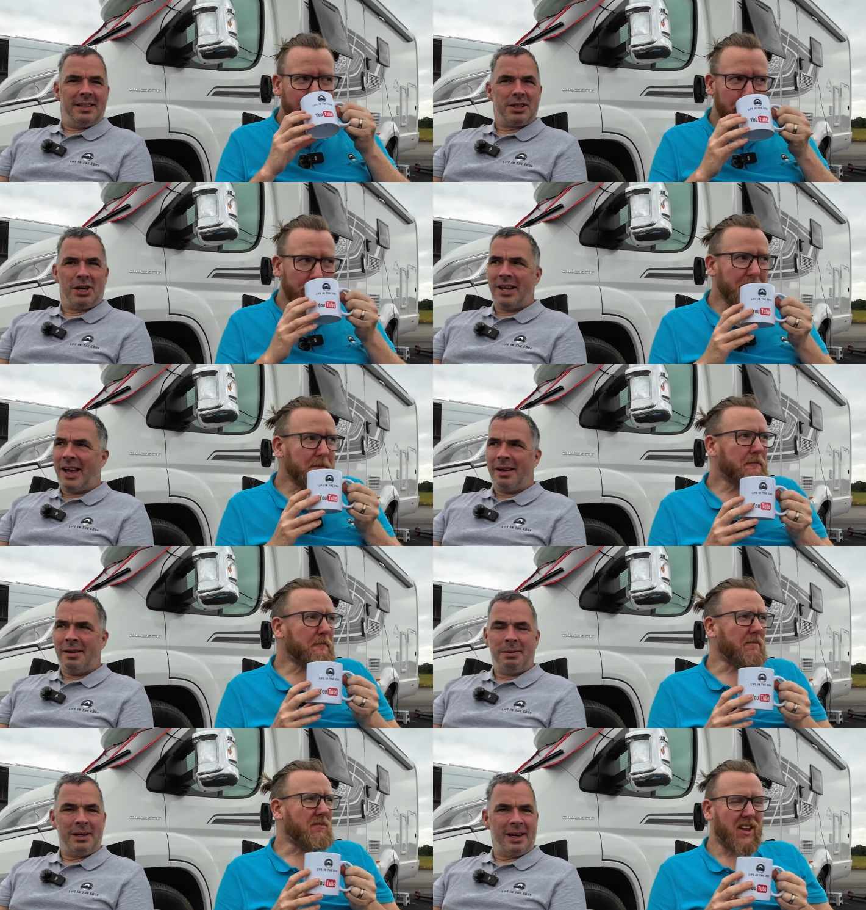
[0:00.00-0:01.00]
Speaker 1: So yeah,
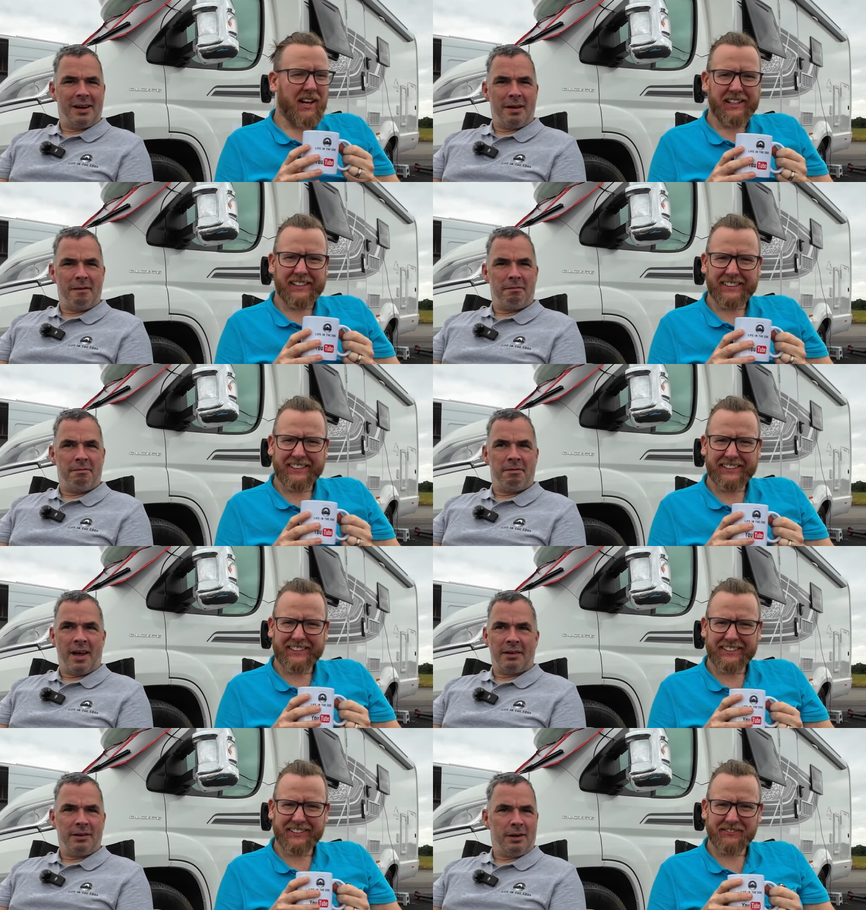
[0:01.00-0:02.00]
we're here at
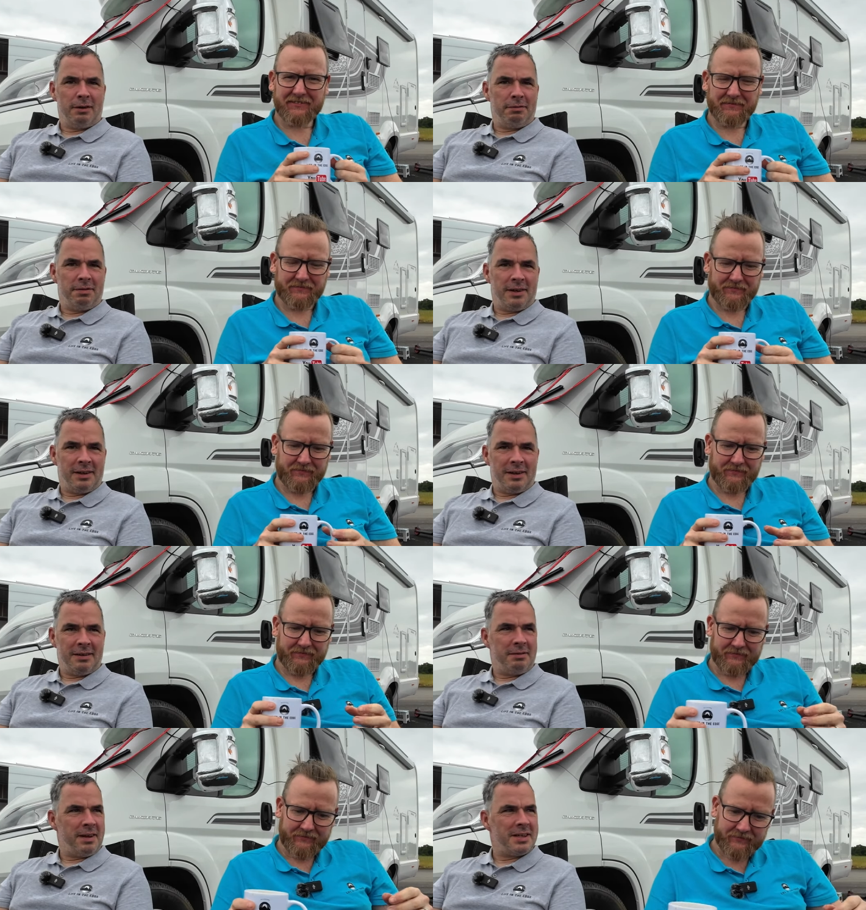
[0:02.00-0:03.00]
Van Love
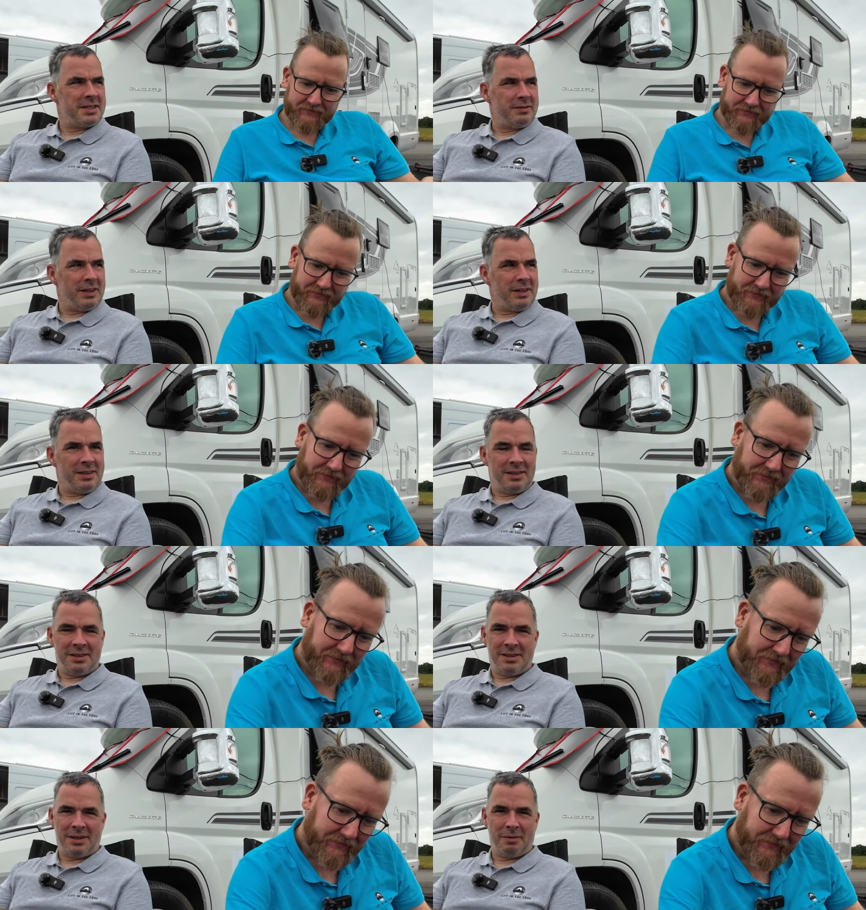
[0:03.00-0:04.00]
Festival.
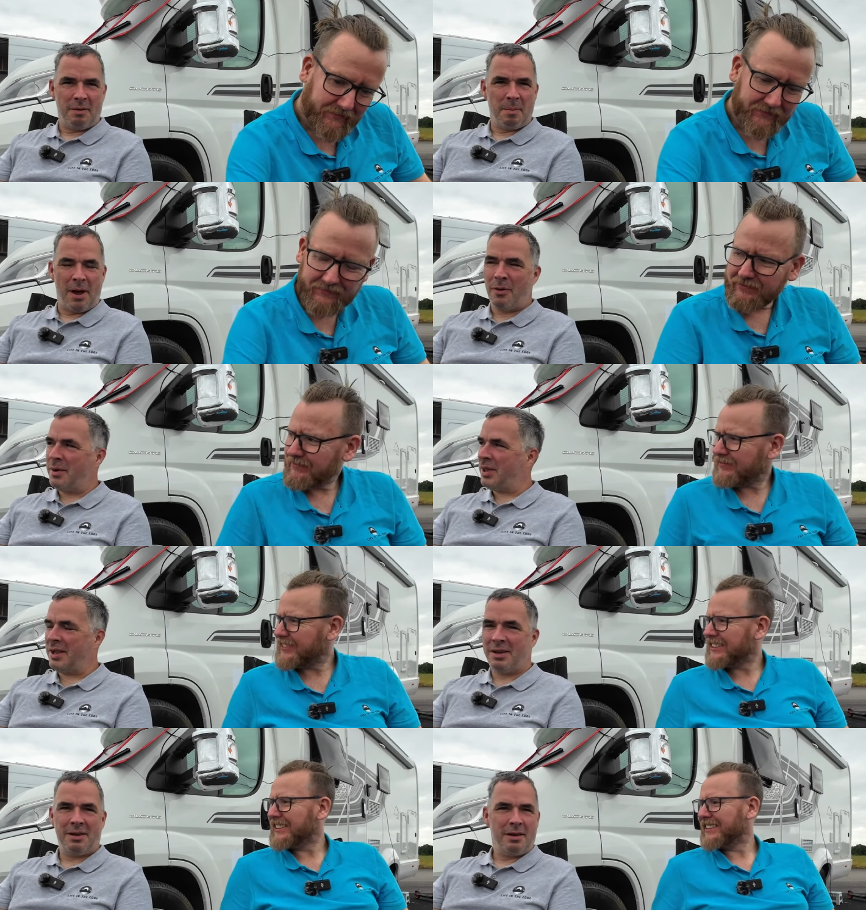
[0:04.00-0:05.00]
We've met up with
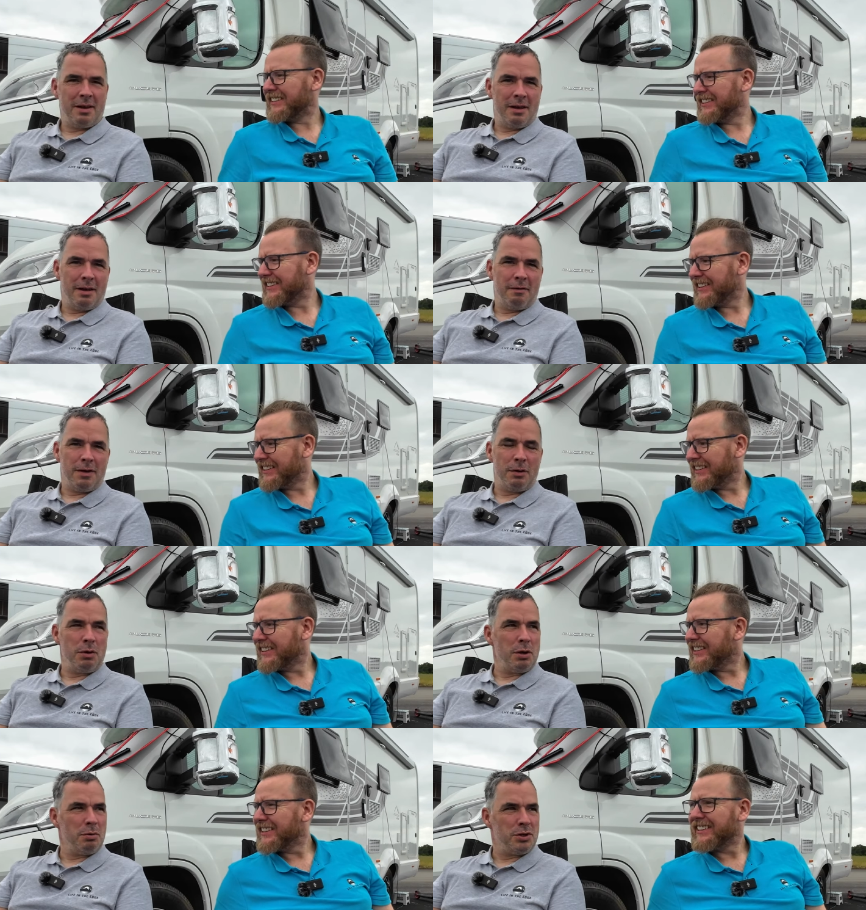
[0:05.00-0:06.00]
a few
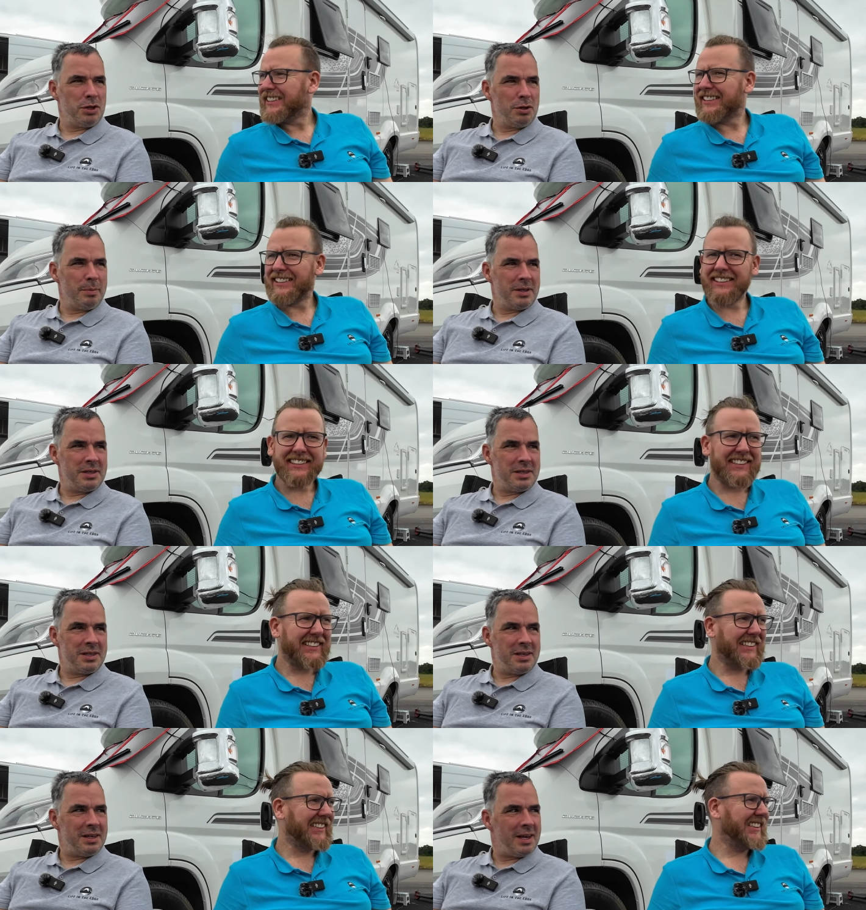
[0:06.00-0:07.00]
YouTubers.
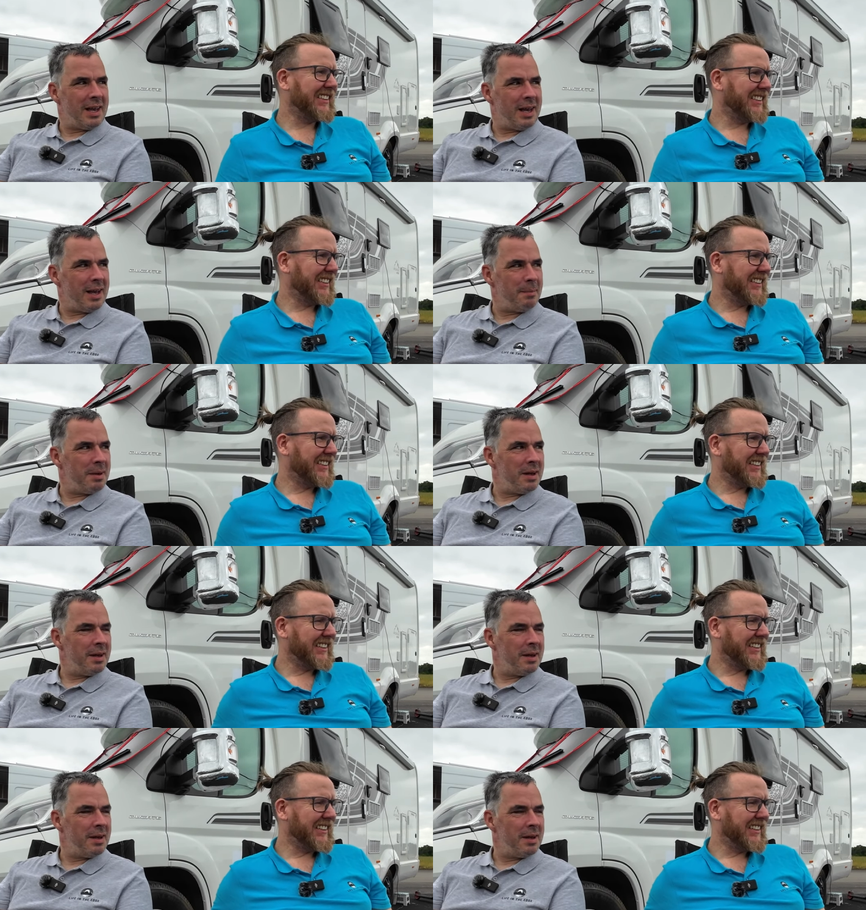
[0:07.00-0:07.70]
Um,